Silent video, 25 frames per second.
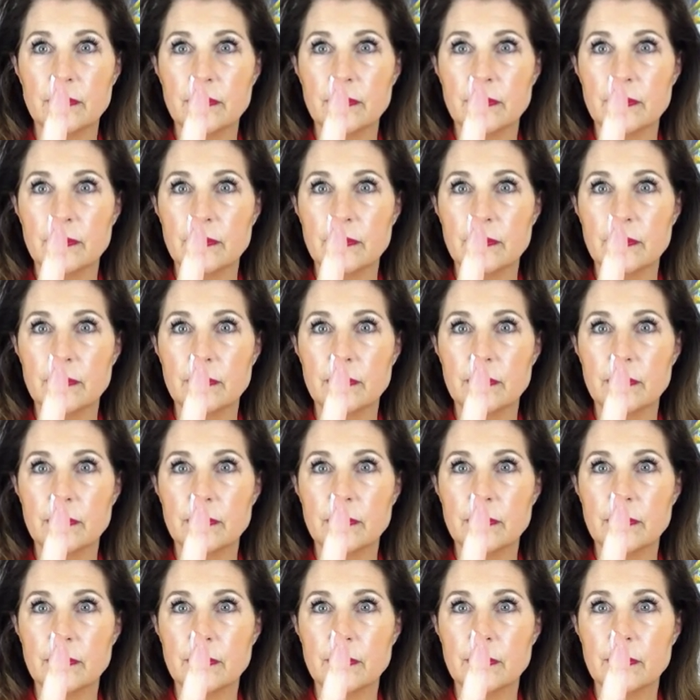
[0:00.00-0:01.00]

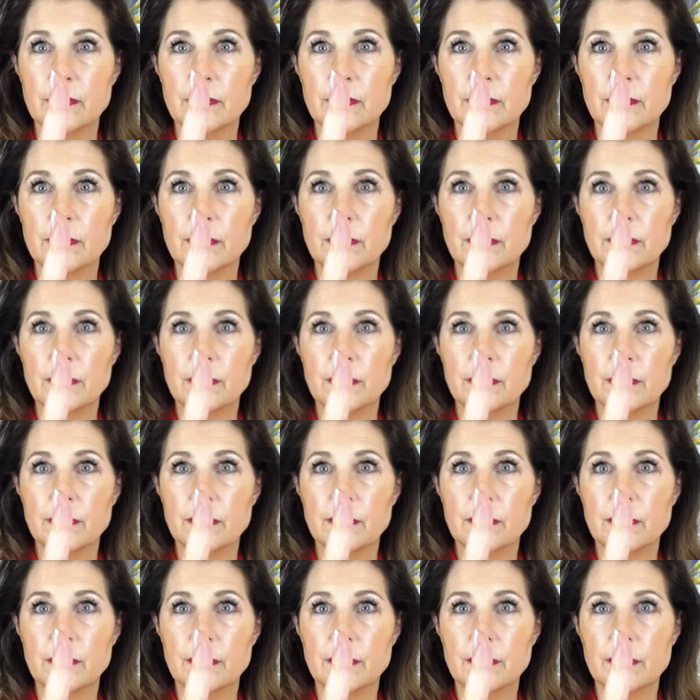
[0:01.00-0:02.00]

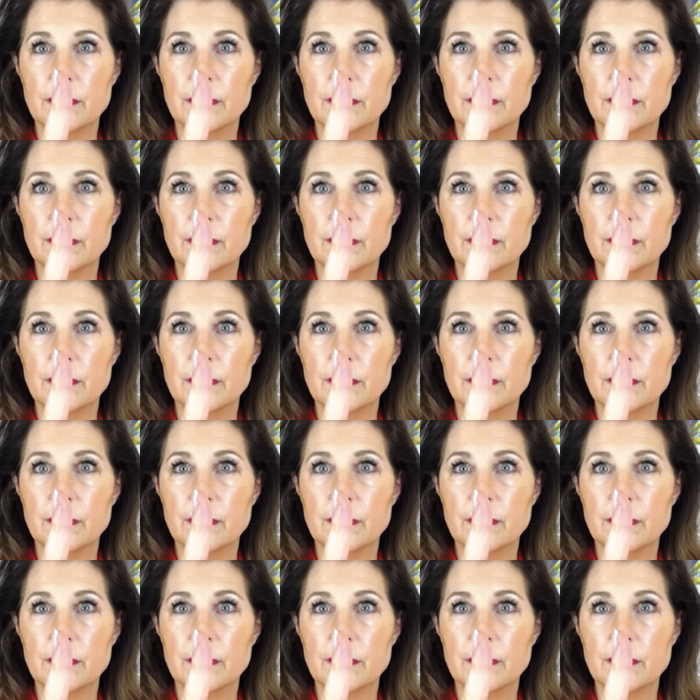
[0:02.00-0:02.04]
[no speech]